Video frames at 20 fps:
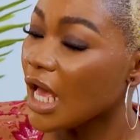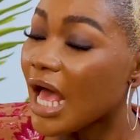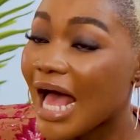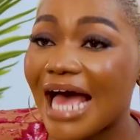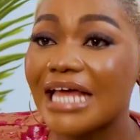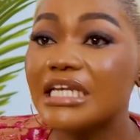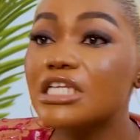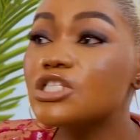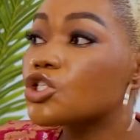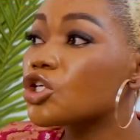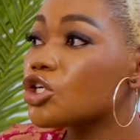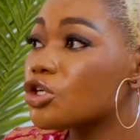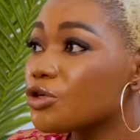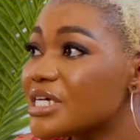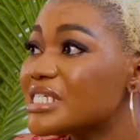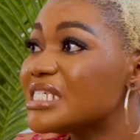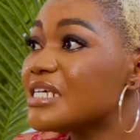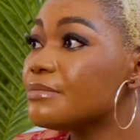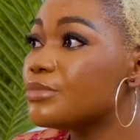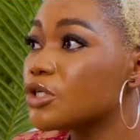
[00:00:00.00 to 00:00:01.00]
And it's
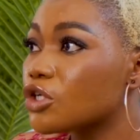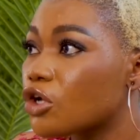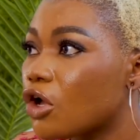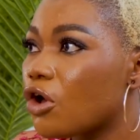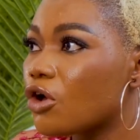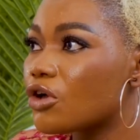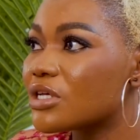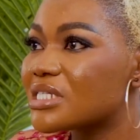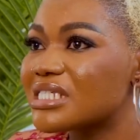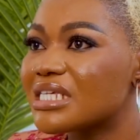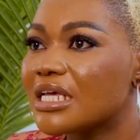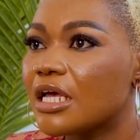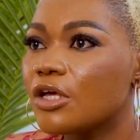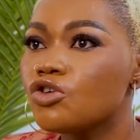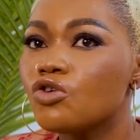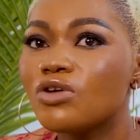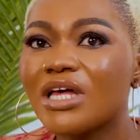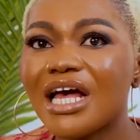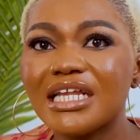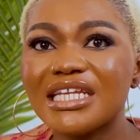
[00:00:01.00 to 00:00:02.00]
crazy because
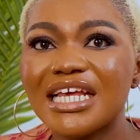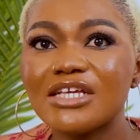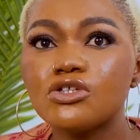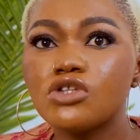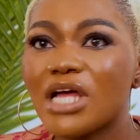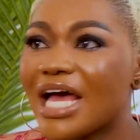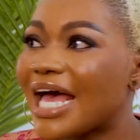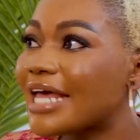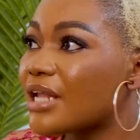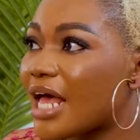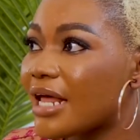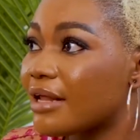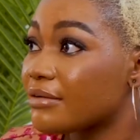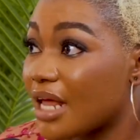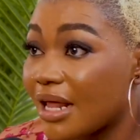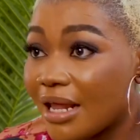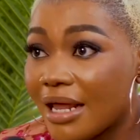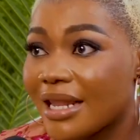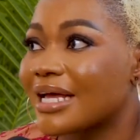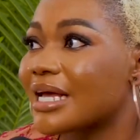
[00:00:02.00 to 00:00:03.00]

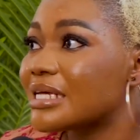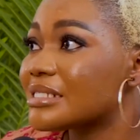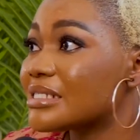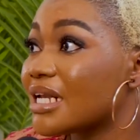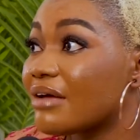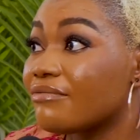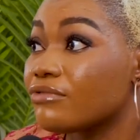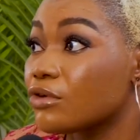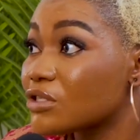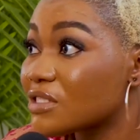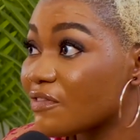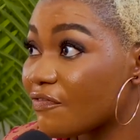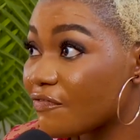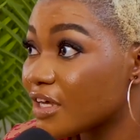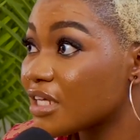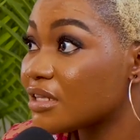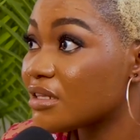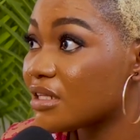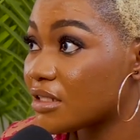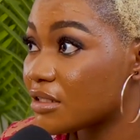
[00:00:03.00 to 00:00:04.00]
like I said, I've lost
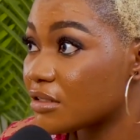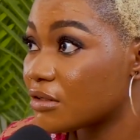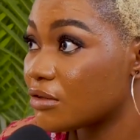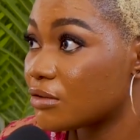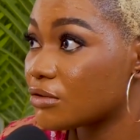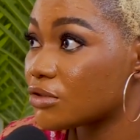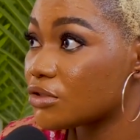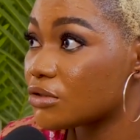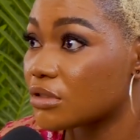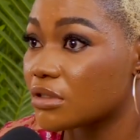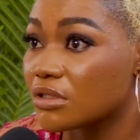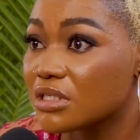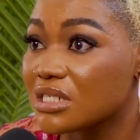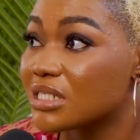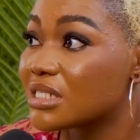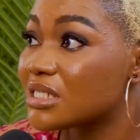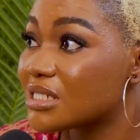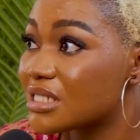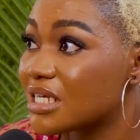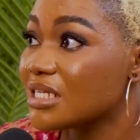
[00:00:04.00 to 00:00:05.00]
faith in the country in
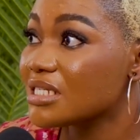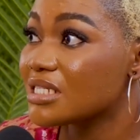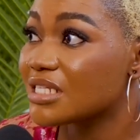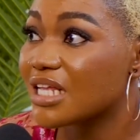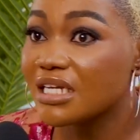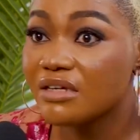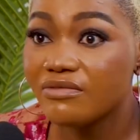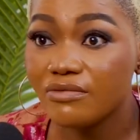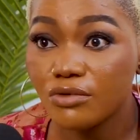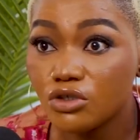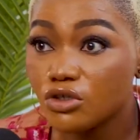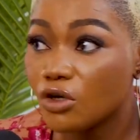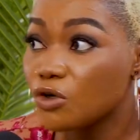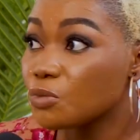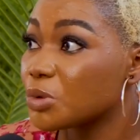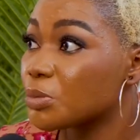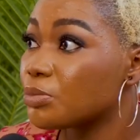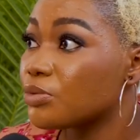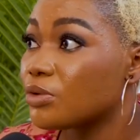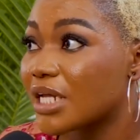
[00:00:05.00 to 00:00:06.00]
the sense that even young
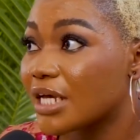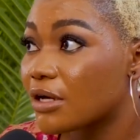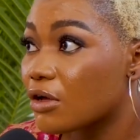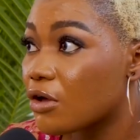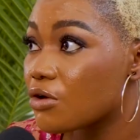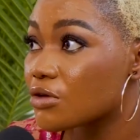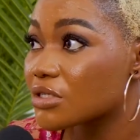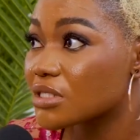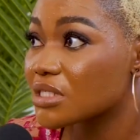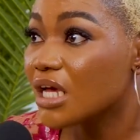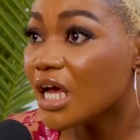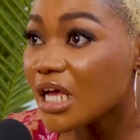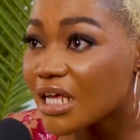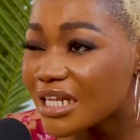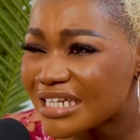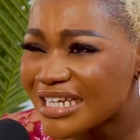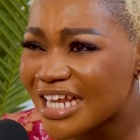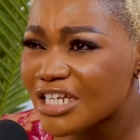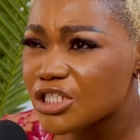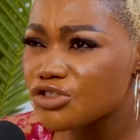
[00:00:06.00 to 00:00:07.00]
people like us,
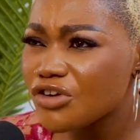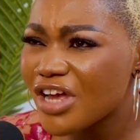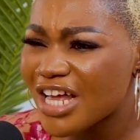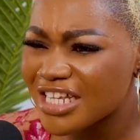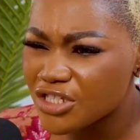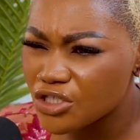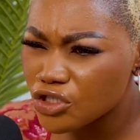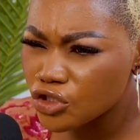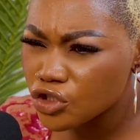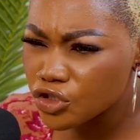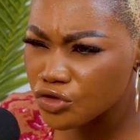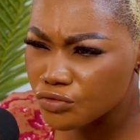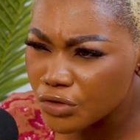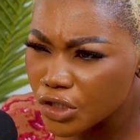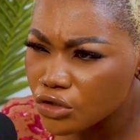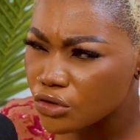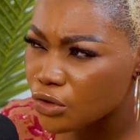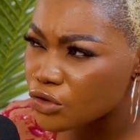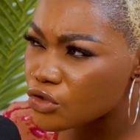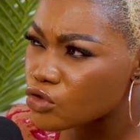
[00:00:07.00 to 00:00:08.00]
Nigeria has
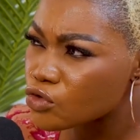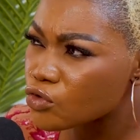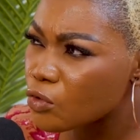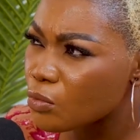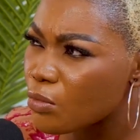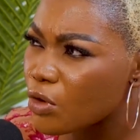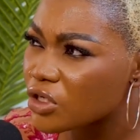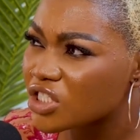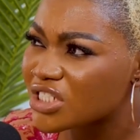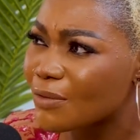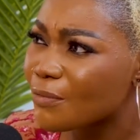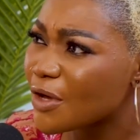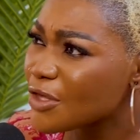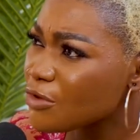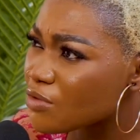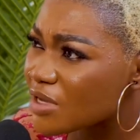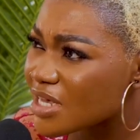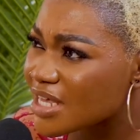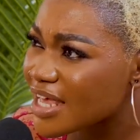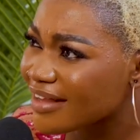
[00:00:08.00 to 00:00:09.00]
shrinked us so much that when
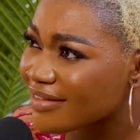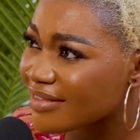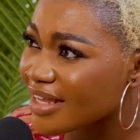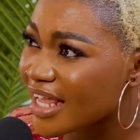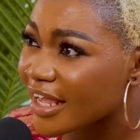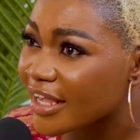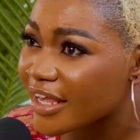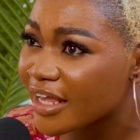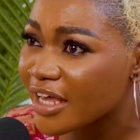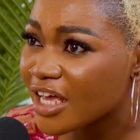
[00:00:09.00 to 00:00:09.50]
you get there,